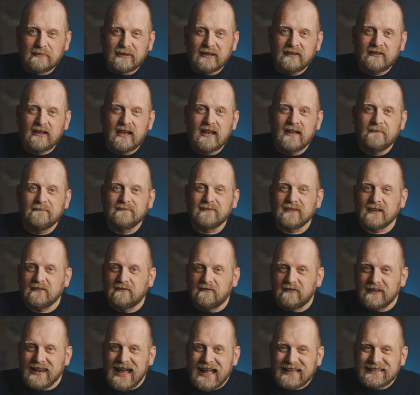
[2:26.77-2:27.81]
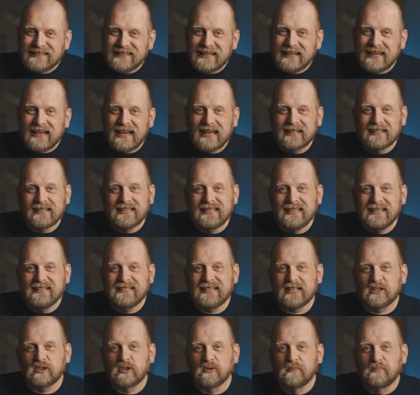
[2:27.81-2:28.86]
bit flatter and
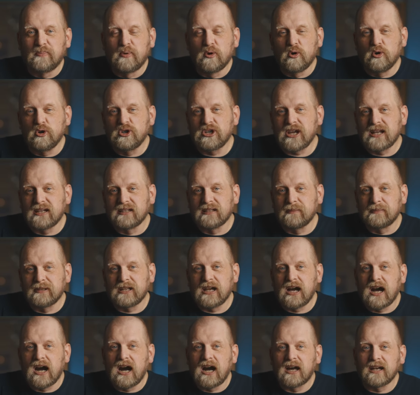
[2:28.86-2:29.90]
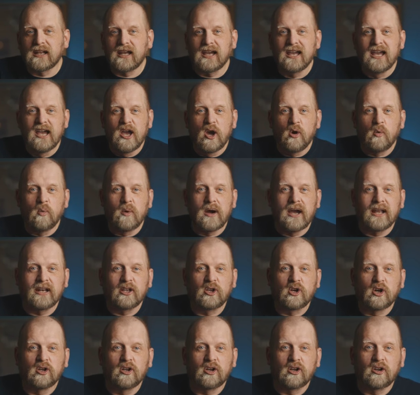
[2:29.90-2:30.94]
easier to push a little bit harder when
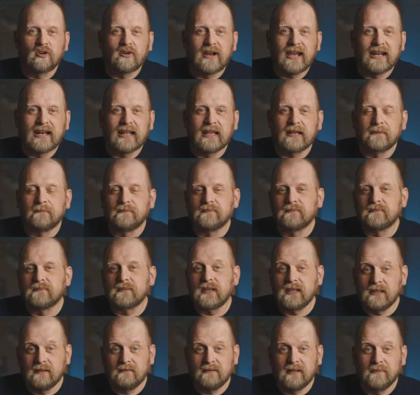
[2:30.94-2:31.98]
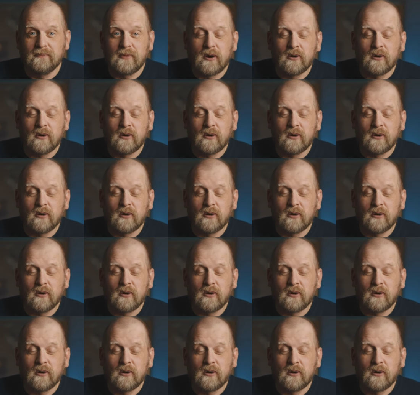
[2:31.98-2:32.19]
color grading in